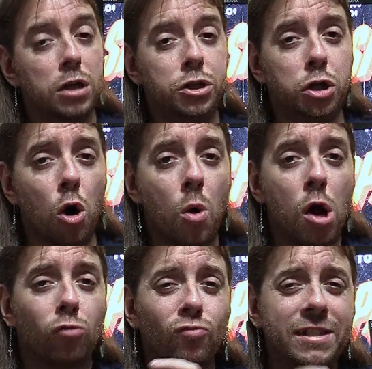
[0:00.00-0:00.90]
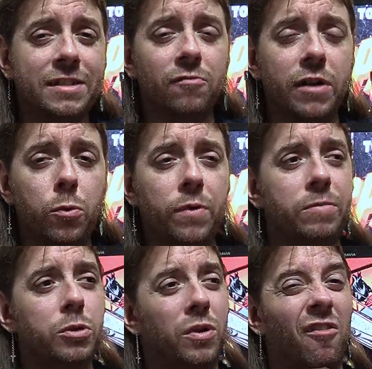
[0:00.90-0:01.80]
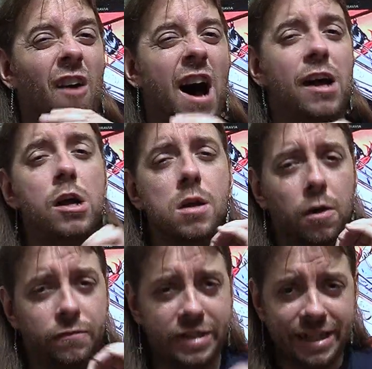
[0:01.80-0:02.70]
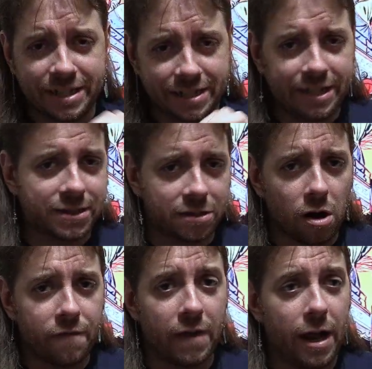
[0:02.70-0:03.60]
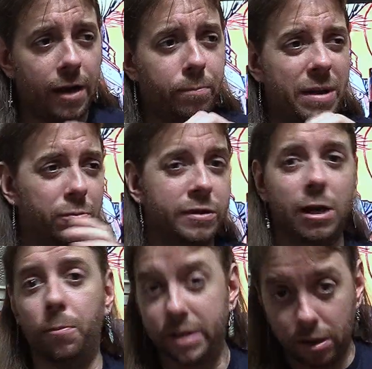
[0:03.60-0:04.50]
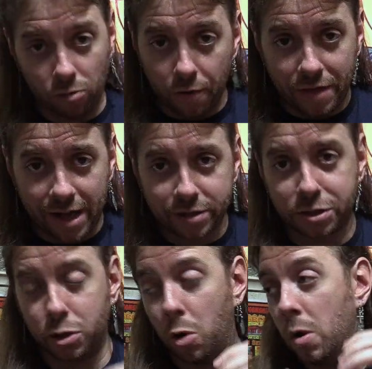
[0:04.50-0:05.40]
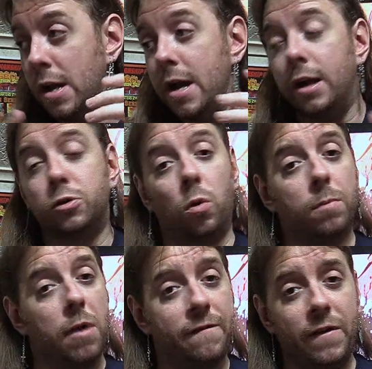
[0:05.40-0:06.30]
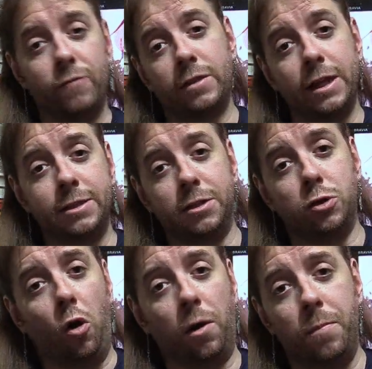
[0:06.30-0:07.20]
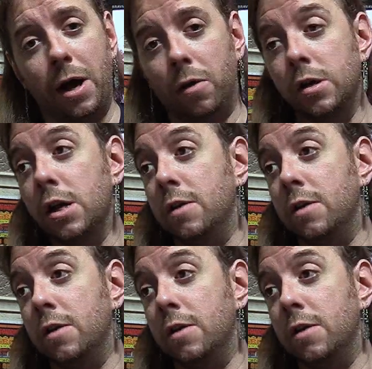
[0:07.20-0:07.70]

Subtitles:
So recently we've been doing a lot of DC stuff, and people tell me they love that. So it's one of my favorite things to talk about.